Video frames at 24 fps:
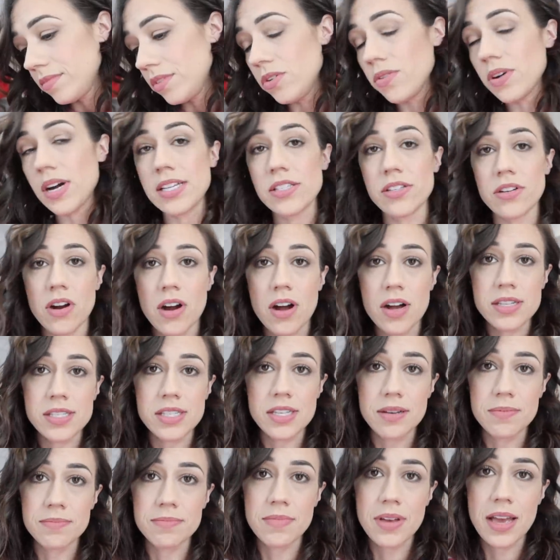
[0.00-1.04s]
you guys are
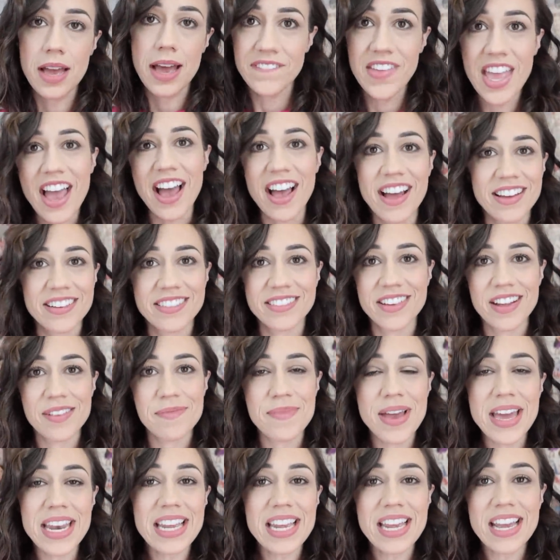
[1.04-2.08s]
awesome. Yeah,
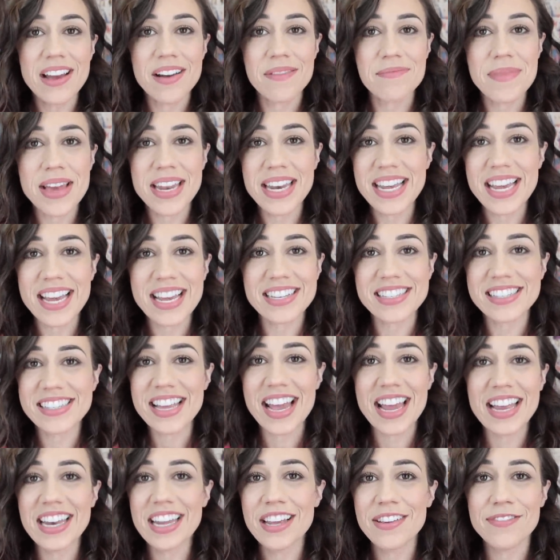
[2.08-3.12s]
many, many
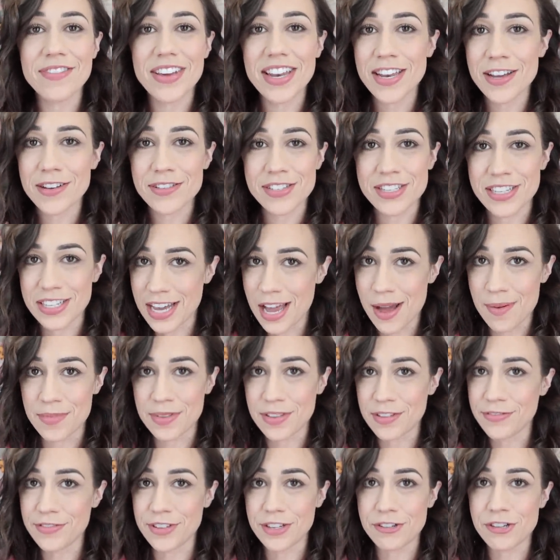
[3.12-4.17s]
exciting videos to come
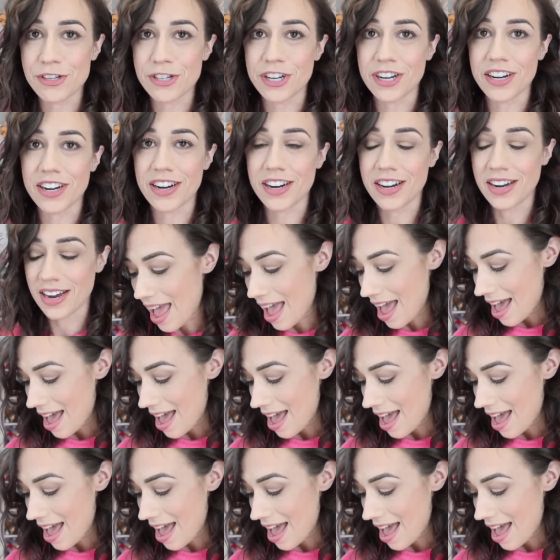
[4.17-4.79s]
in the future.